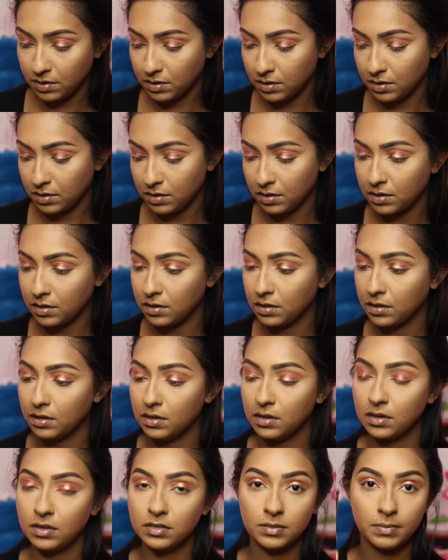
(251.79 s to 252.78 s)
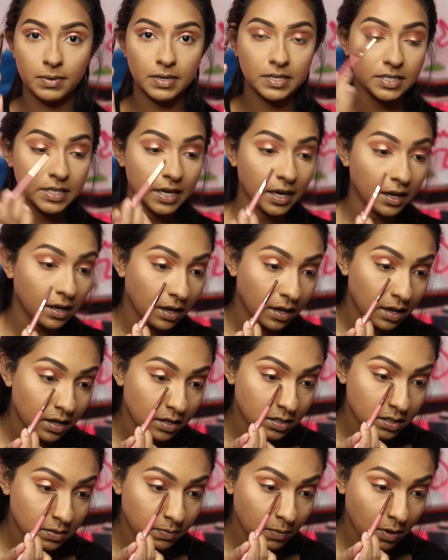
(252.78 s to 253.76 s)
I'm going to take a
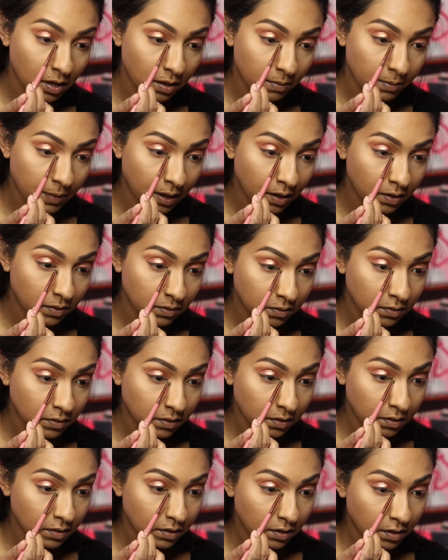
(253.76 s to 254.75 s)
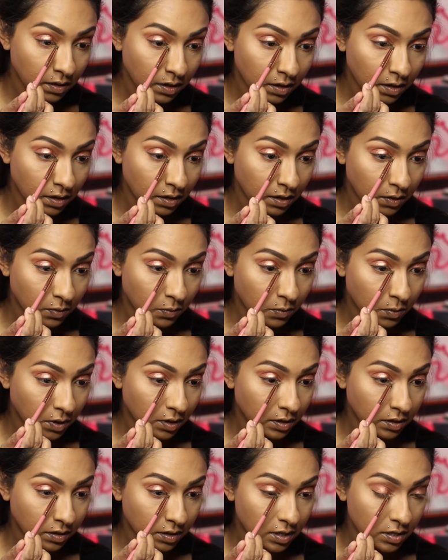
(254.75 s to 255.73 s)
small amount and work
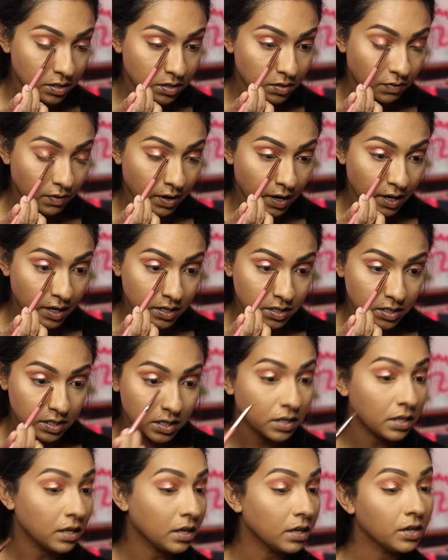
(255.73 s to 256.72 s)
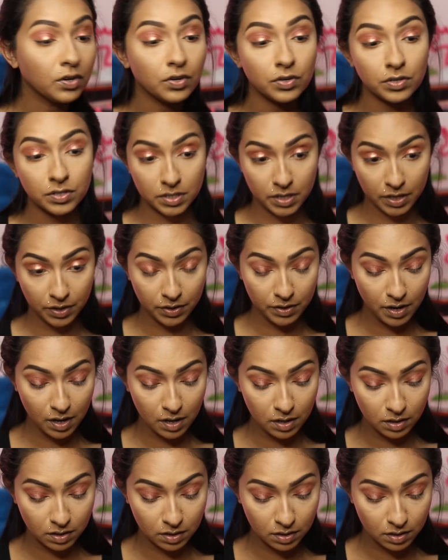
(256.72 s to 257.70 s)
this right into the inner tear
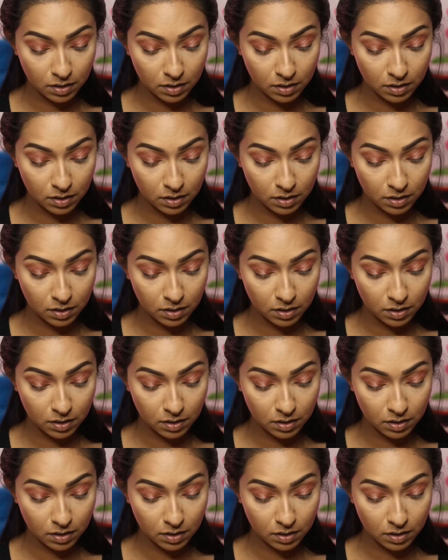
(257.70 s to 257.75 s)
duct.